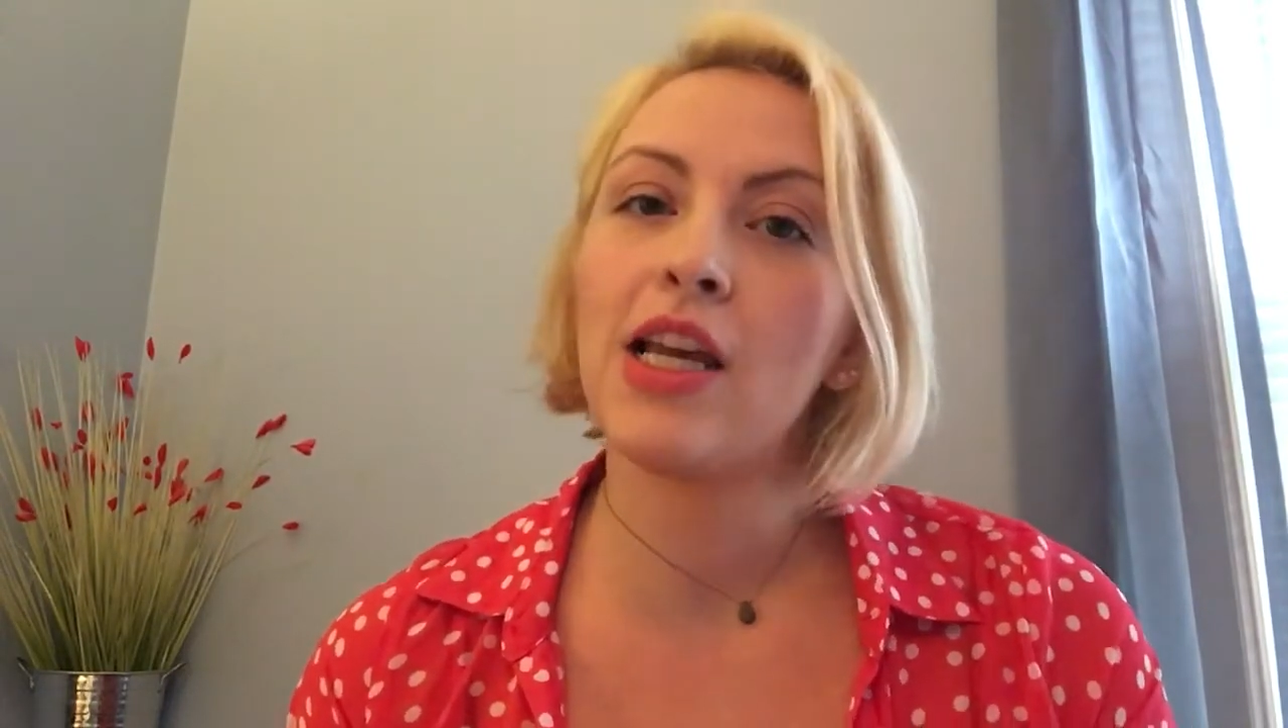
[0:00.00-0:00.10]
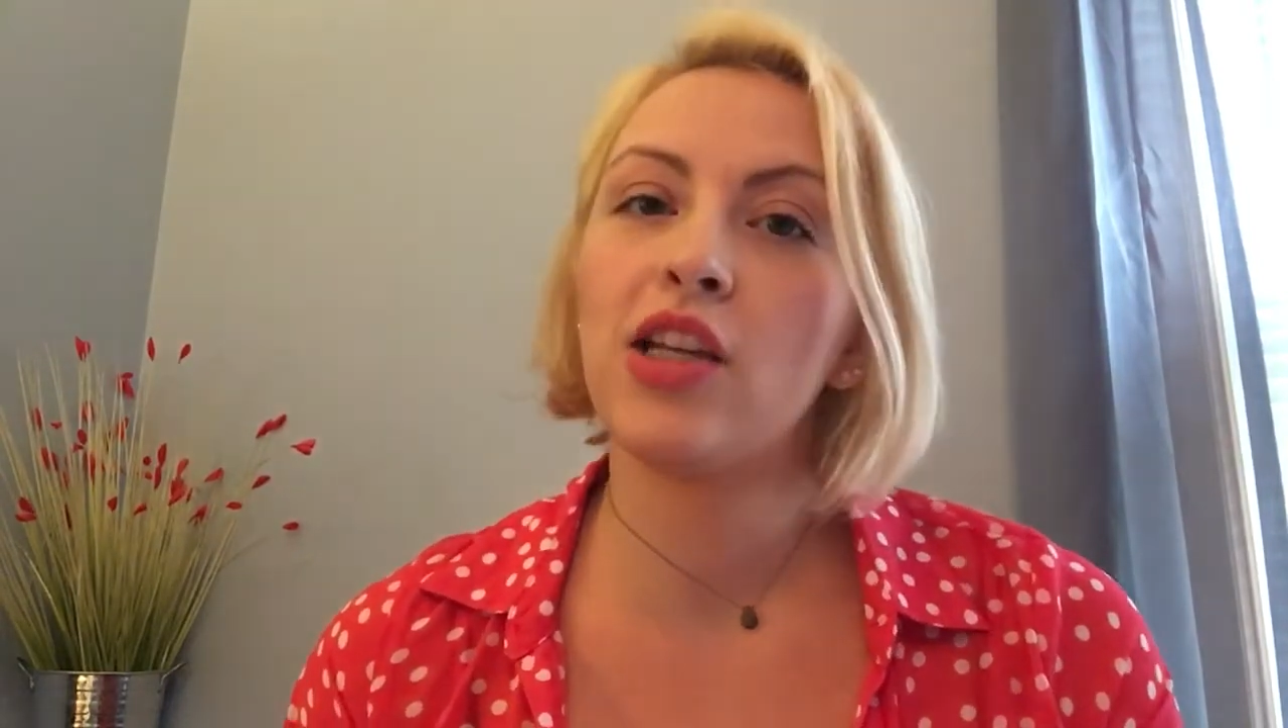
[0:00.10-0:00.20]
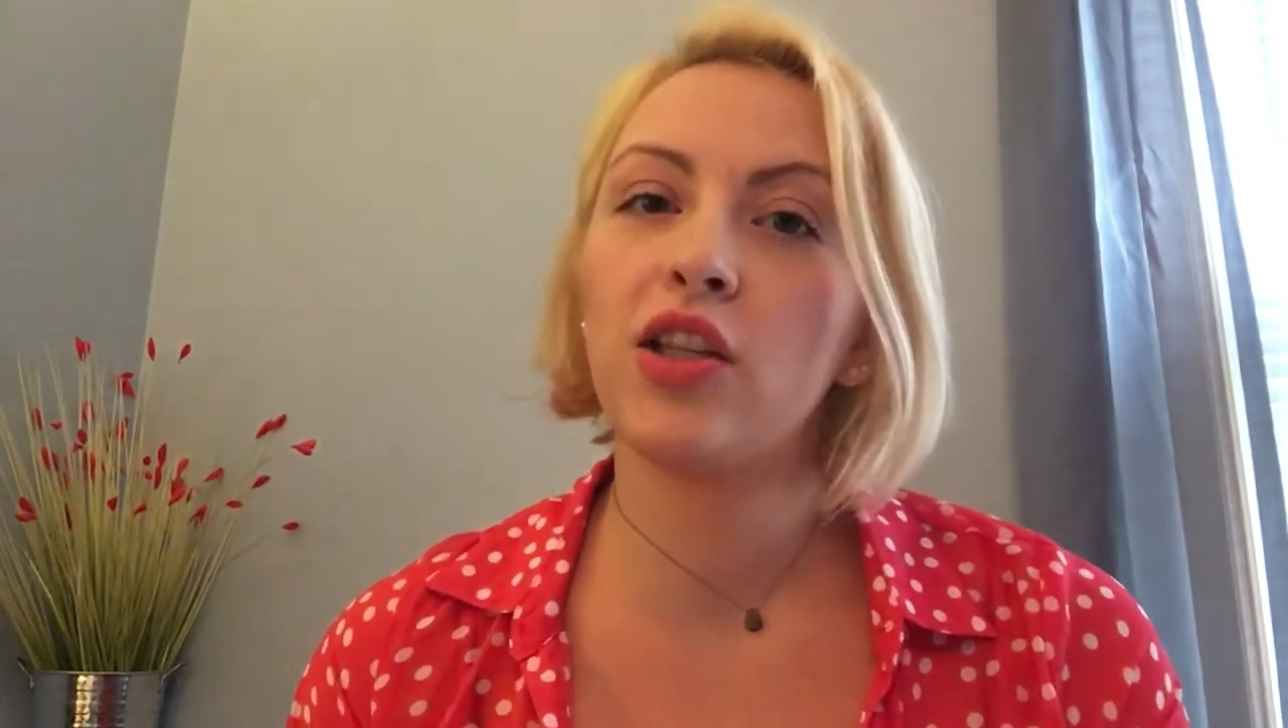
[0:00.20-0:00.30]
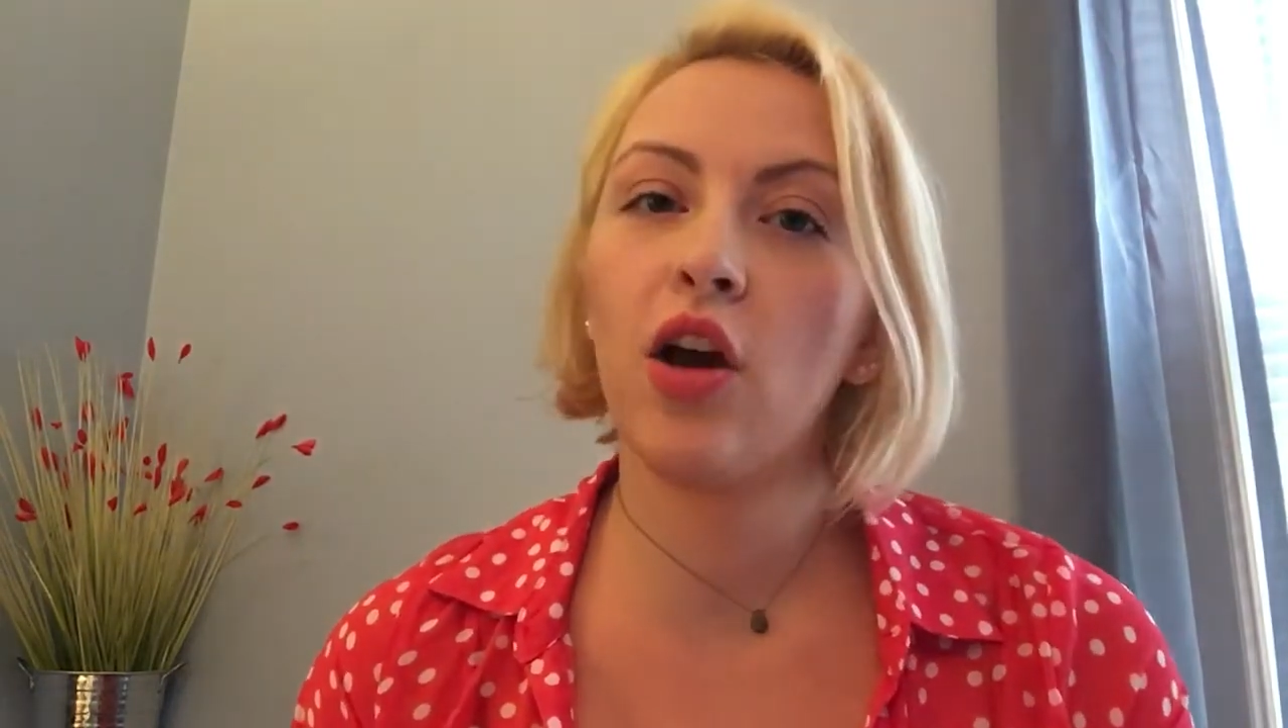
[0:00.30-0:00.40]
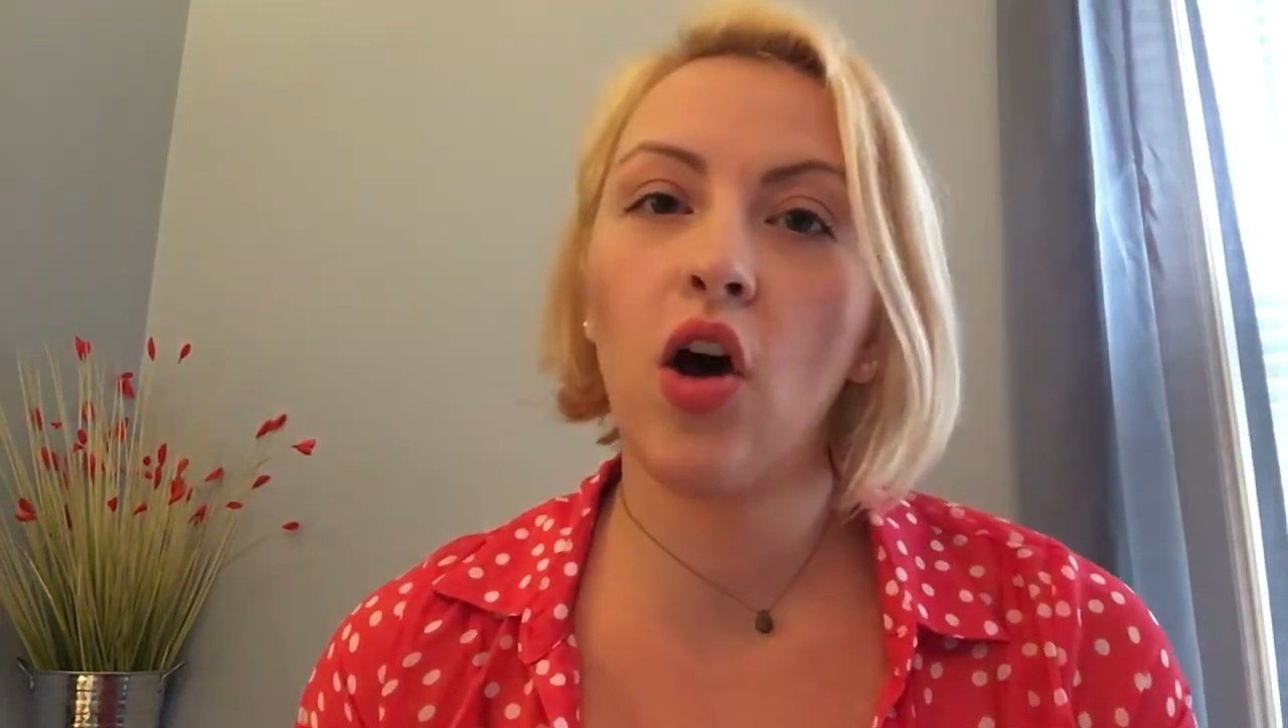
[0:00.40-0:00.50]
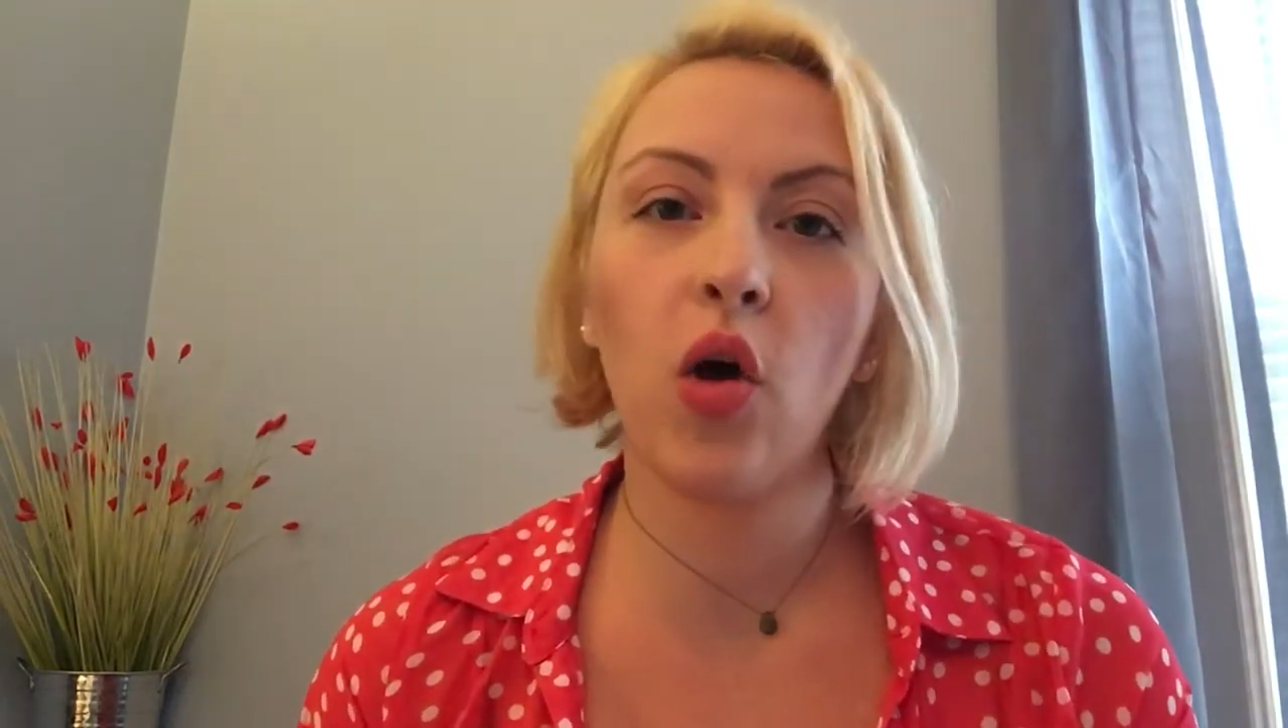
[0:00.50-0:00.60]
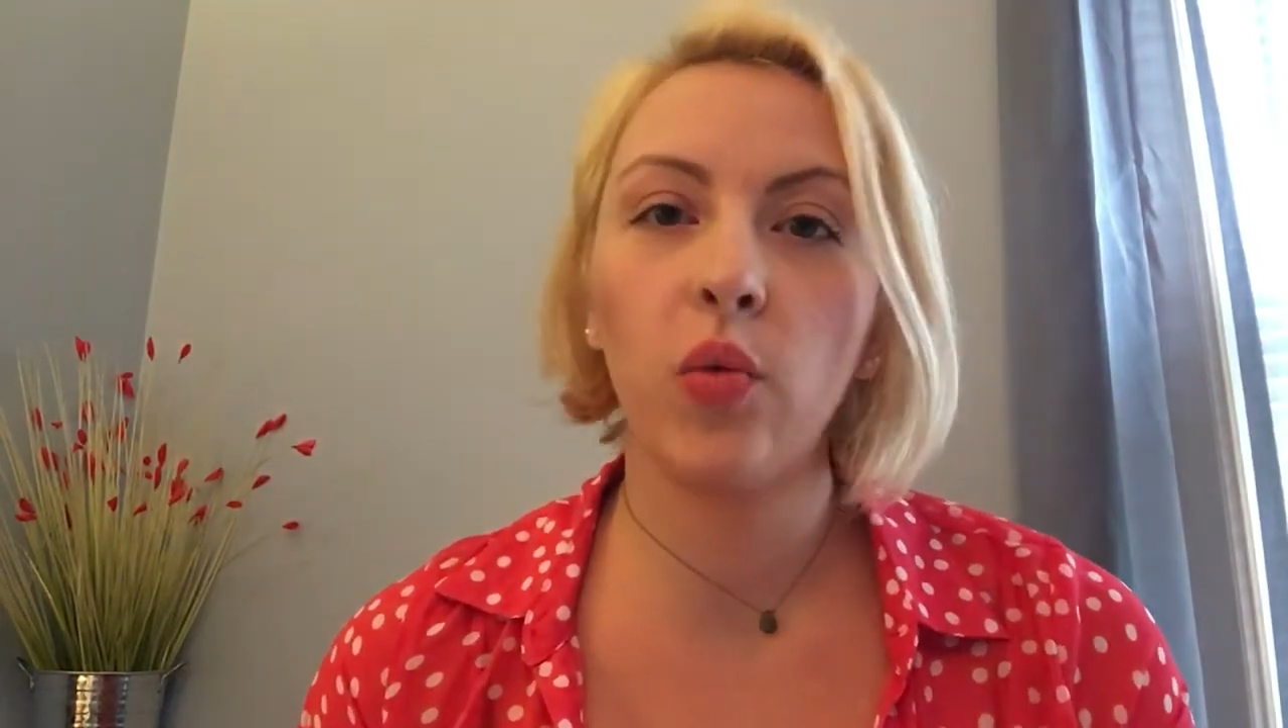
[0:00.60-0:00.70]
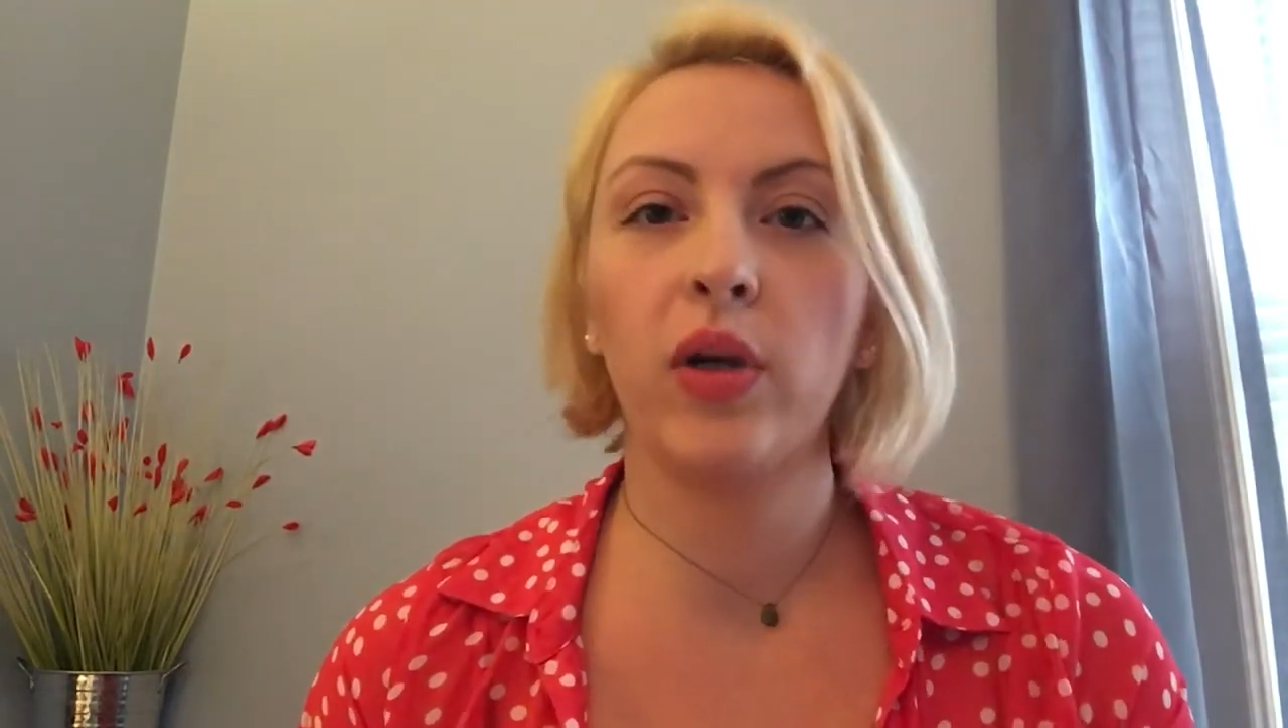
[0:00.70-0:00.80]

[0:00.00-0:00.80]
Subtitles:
So